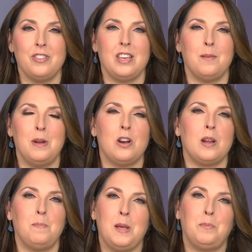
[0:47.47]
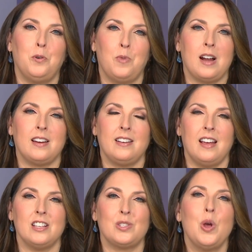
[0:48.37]
the American people
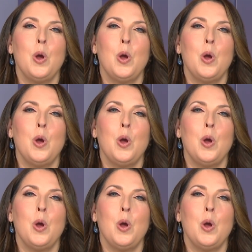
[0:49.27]
recognize